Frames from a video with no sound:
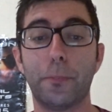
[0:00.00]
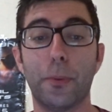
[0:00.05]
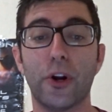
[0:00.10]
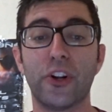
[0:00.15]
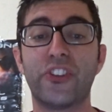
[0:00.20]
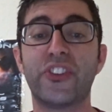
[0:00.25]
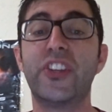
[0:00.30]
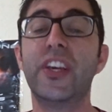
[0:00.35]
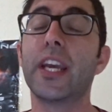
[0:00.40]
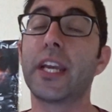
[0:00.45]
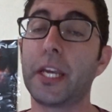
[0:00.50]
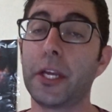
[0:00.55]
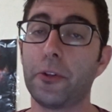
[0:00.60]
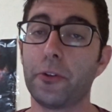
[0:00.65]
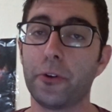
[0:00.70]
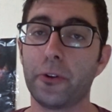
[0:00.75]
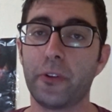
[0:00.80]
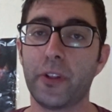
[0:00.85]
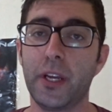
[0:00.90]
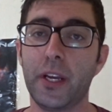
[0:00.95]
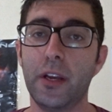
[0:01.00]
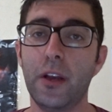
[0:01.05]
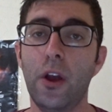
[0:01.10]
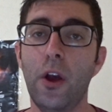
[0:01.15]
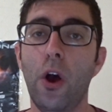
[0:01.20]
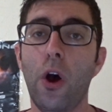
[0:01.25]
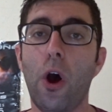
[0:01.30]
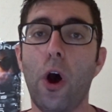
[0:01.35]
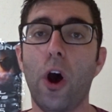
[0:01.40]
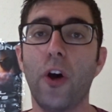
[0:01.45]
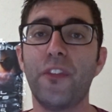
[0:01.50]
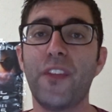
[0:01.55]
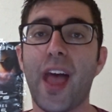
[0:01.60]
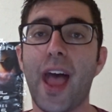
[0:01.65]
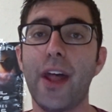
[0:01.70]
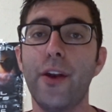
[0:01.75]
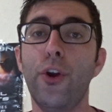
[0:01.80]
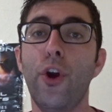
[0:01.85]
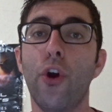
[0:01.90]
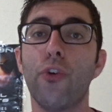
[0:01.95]
particularly on
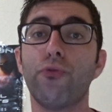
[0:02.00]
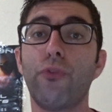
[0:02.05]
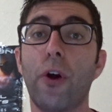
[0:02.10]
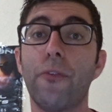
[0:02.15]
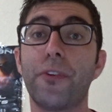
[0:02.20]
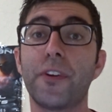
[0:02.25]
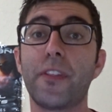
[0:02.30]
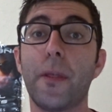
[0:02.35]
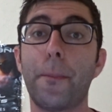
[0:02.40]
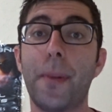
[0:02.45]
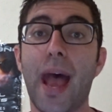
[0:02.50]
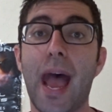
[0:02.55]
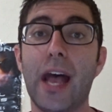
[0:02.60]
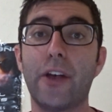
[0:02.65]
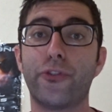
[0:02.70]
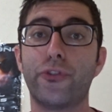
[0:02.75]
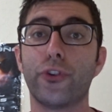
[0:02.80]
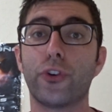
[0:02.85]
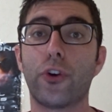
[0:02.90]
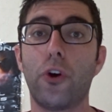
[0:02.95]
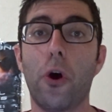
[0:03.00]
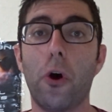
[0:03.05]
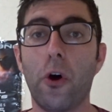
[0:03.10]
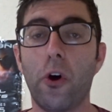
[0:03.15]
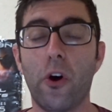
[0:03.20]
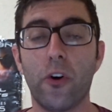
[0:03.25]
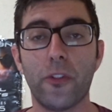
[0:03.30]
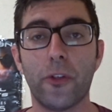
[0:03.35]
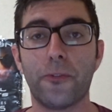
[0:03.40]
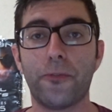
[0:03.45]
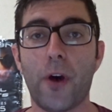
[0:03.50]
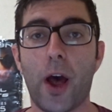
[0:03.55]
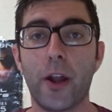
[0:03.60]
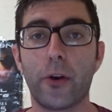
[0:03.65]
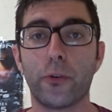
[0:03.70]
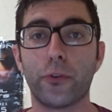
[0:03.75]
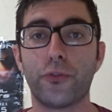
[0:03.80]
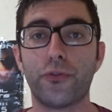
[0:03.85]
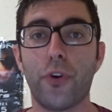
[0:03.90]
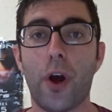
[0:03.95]
that roughing the passer call on the
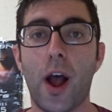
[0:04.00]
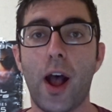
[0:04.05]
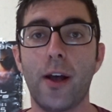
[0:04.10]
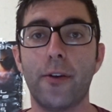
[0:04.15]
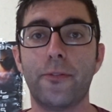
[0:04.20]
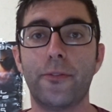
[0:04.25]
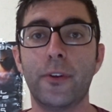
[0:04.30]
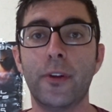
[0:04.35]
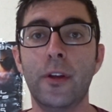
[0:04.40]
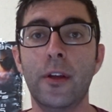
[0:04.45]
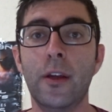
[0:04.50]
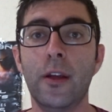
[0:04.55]
final drive